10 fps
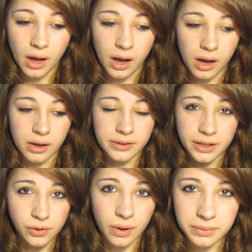
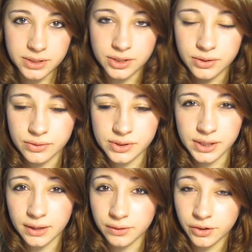that you want me to use
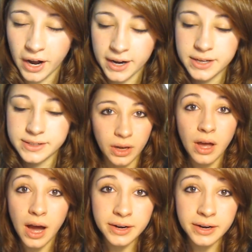to give you credit.